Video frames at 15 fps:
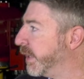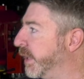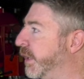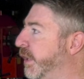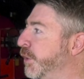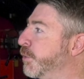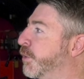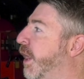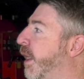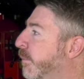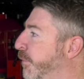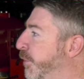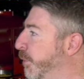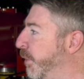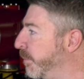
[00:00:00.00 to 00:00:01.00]
Mm. You
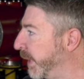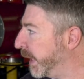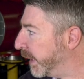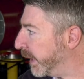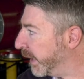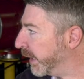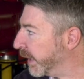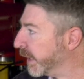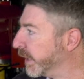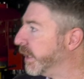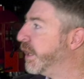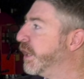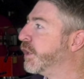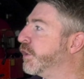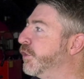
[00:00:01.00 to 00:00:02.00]
come to a meeting,
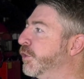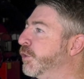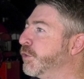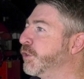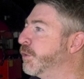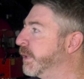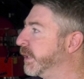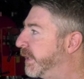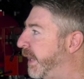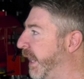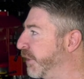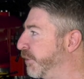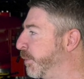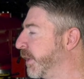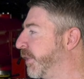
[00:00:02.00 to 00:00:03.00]
you
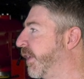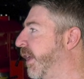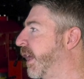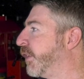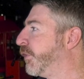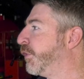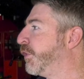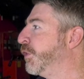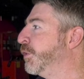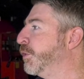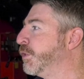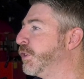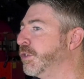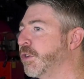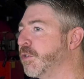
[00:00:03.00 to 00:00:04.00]
engage with us,
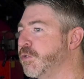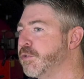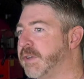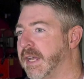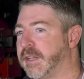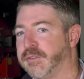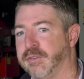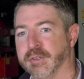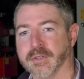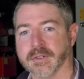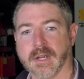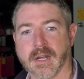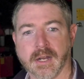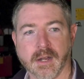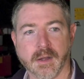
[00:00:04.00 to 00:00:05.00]
you get
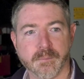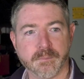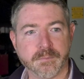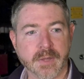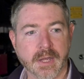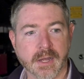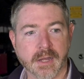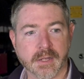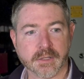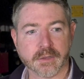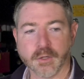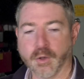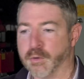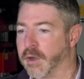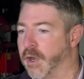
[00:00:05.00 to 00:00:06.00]
your
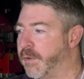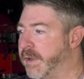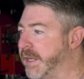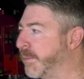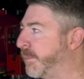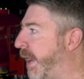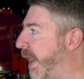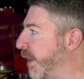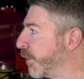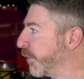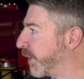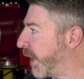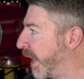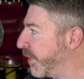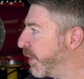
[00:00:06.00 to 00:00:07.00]
logo in a
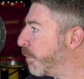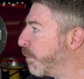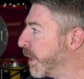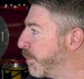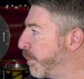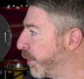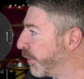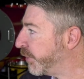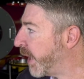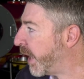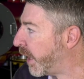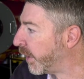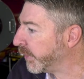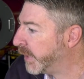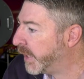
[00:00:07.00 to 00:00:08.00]
buyer's guide that we push
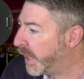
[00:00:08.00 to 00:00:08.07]
out.